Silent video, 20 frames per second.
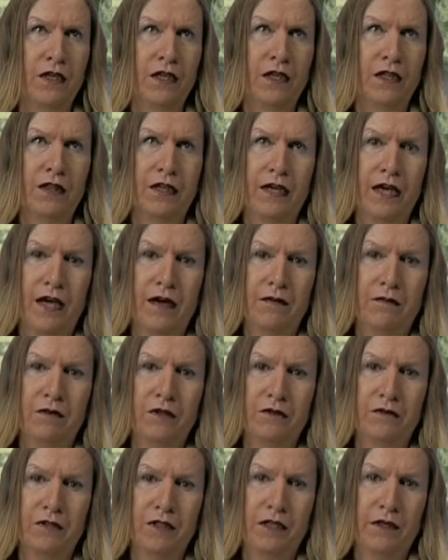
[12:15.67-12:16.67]
they had a
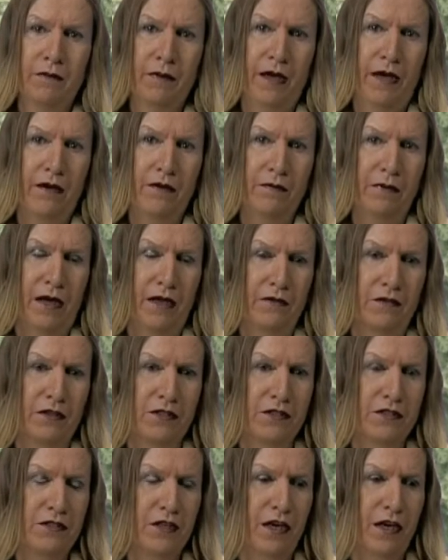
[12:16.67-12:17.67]
movie come out about
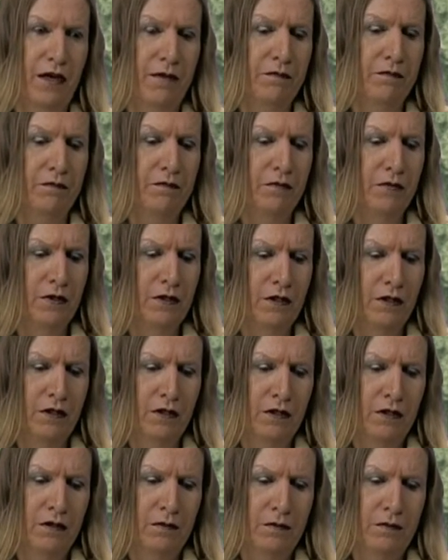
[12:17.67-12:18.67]
this time.
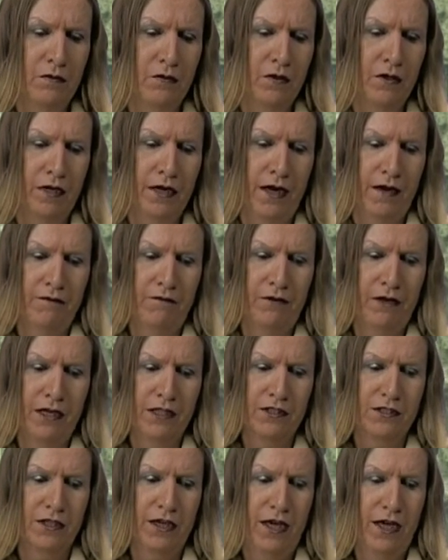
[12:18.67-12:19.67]
It had
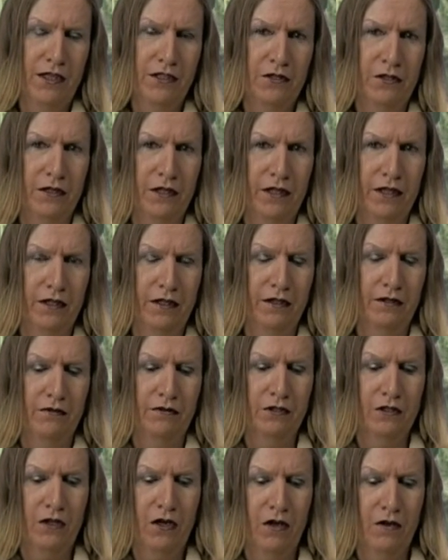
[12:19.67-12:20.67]
Frank Sinatra in it. It
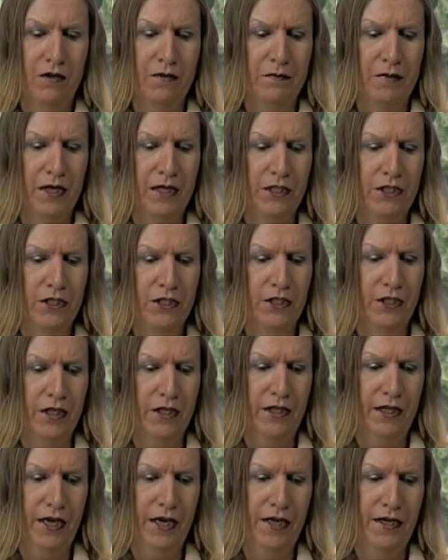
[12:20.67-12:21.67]
was called The
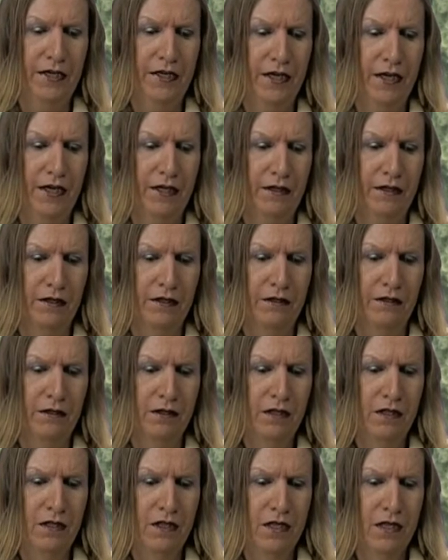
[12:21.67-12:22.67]
Manchurian Candidate, and
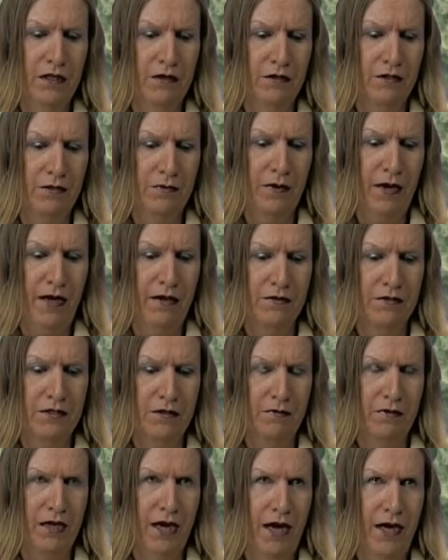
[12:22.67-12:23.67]
it was about
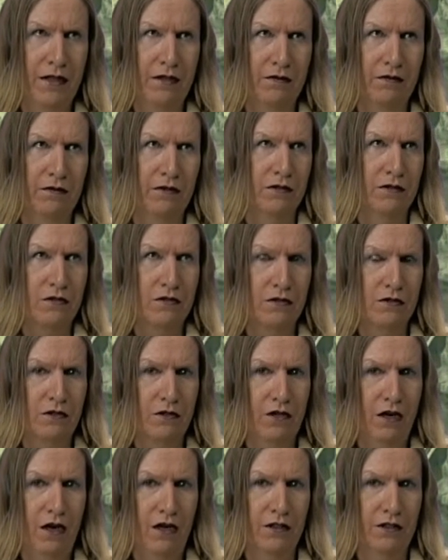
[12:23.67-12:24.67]
some guy that was
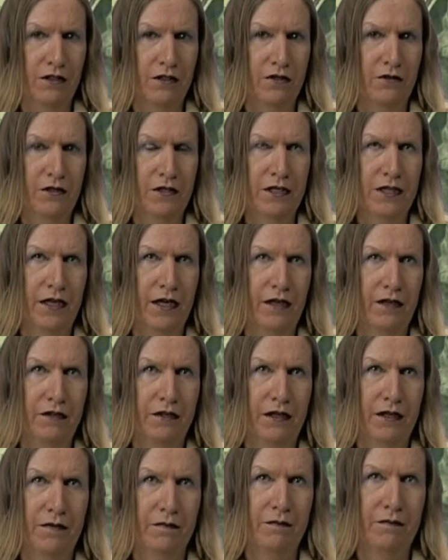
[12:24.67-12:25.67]
caught in Korea,
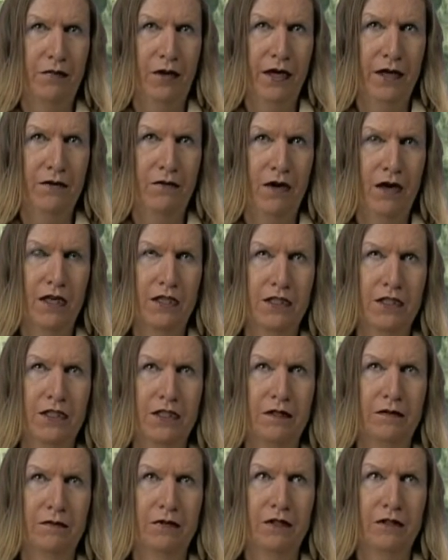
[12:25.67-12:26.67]
and they brainwashed
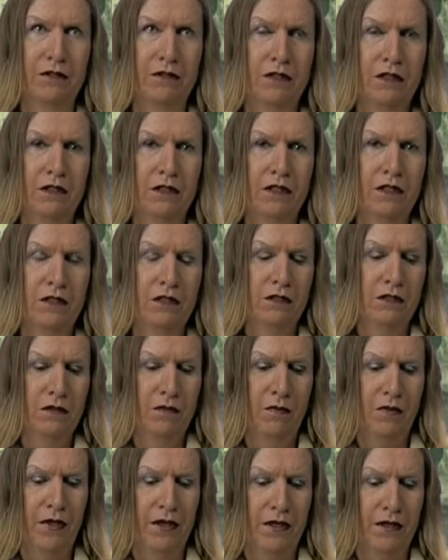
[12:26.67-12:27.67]
him, and
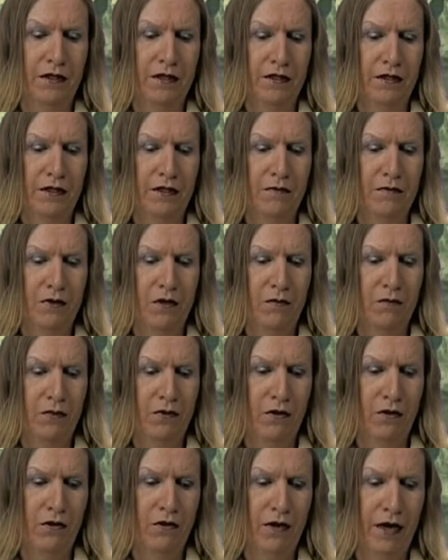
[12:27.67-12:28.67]
they
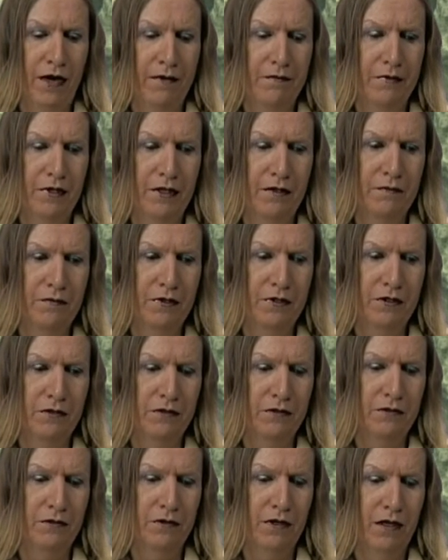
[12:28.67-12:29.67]
hypno-programmed him
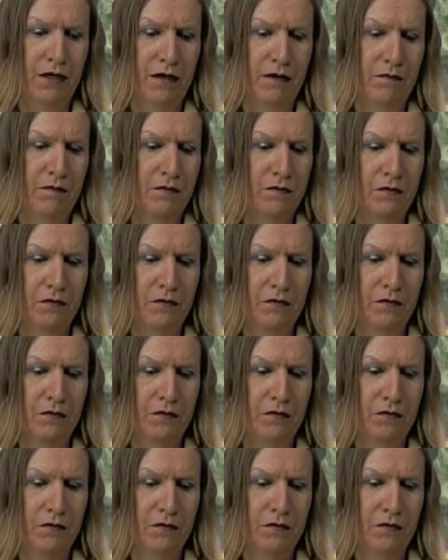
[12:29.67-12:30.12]
to